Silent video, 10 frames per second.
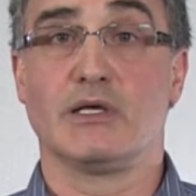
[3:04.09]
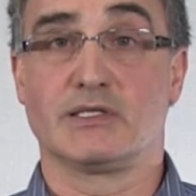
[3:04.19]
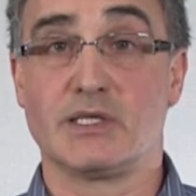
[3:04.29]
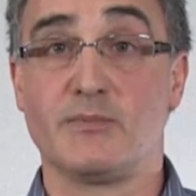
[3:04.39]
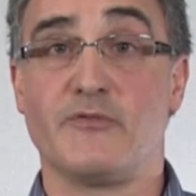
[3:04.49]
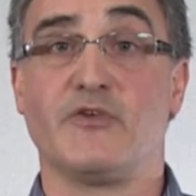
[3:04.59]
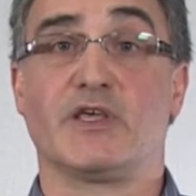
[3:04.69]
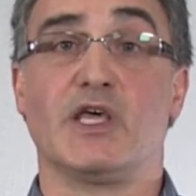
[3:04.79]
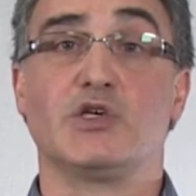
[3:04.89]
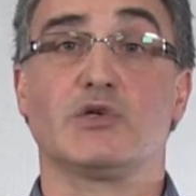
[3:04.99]

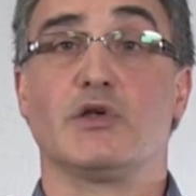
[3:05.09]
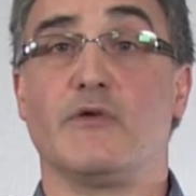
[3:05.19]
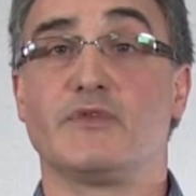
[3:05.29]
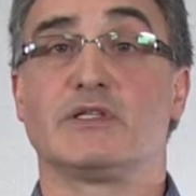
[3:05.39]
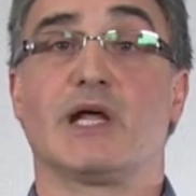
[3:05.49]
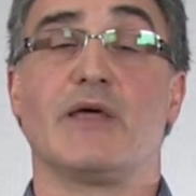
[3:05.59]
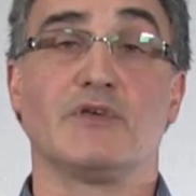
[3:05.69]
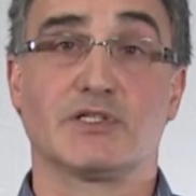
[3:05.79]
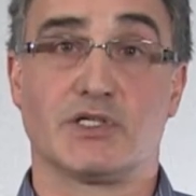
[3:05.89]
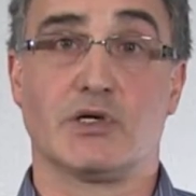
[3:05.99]
simplification of the
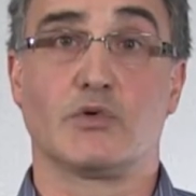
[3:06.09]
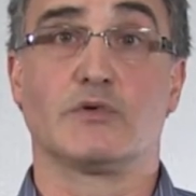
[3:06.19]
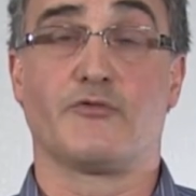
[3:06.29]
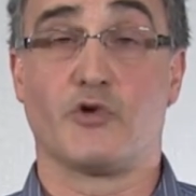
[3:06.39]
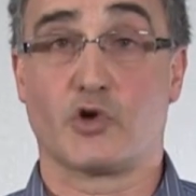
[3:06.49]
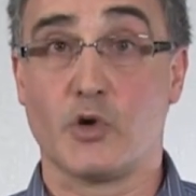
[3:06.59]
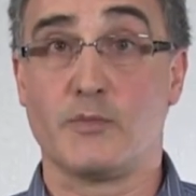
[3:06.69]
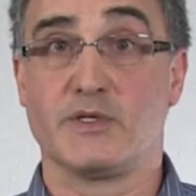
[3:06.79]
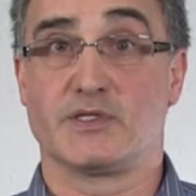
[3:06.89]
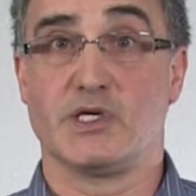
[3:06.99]
driving circuit for
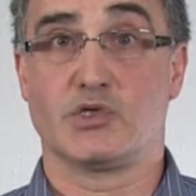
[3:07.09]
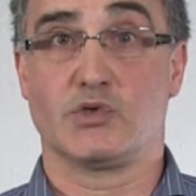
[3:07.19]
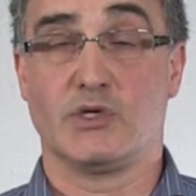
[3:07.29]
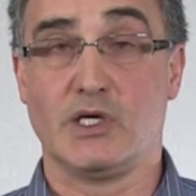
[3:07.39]
compensation